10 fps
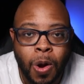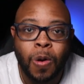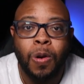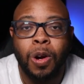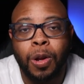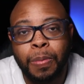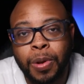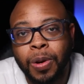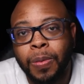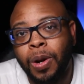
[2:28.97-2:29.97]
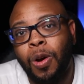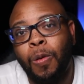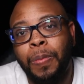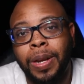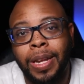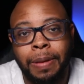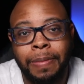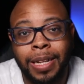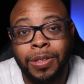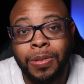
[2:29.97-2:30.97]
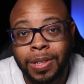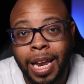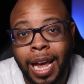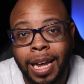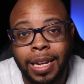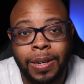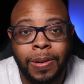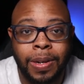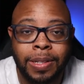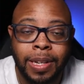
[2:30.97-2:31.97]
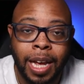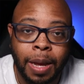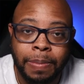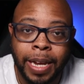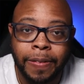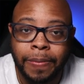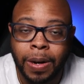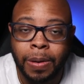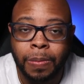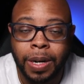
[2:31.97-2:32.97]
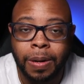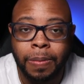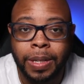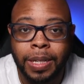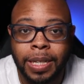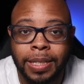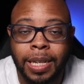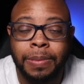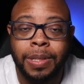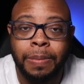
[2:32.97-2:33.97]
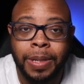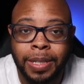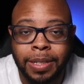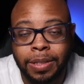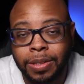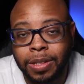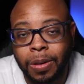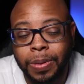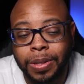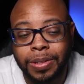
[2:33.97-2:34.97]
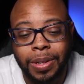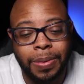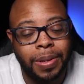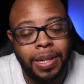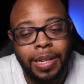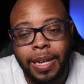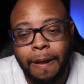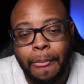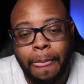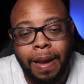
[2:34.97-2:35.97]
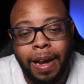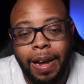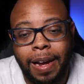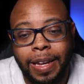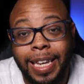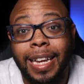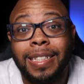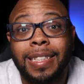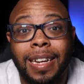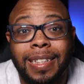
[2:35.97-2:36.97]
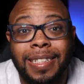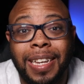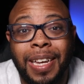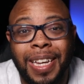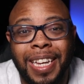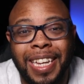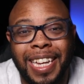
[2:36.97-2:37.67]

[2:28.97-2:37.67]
or a computer with an open M.2 slot in order to update the firmware with the Samsung Magician software. So yeah, it sucks.